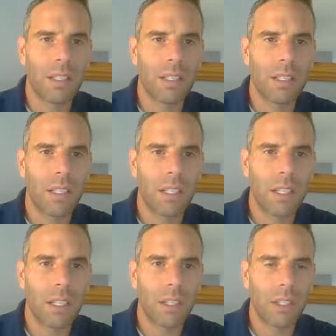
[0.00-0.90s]
in,
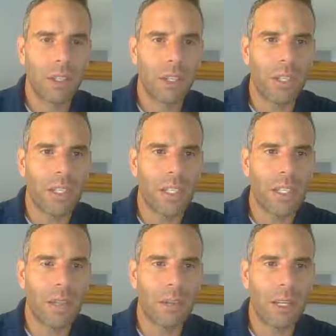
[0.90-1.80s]
you'll
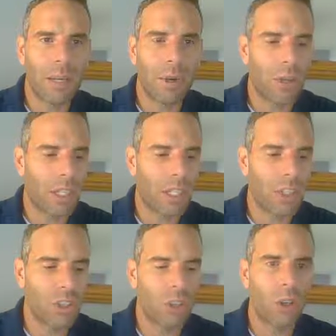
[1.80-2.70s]
notice I'm
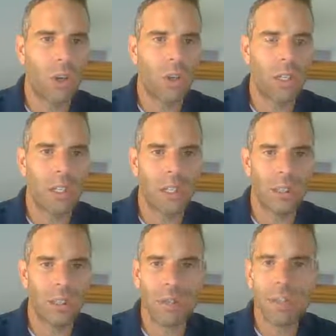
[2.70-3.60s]
holding
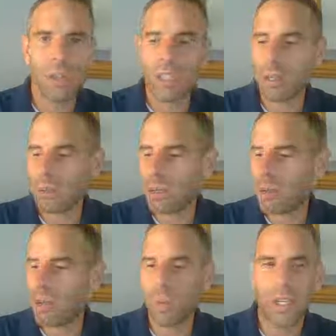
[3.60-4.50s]
Control and
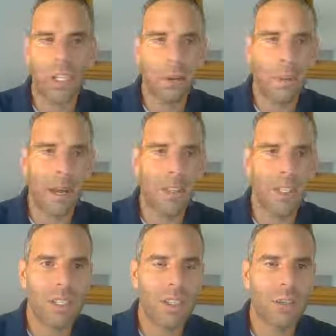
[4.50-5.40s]
using the wheel on
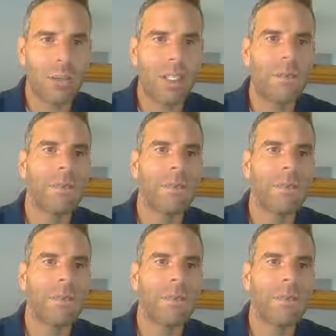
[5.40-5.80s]
my mouse to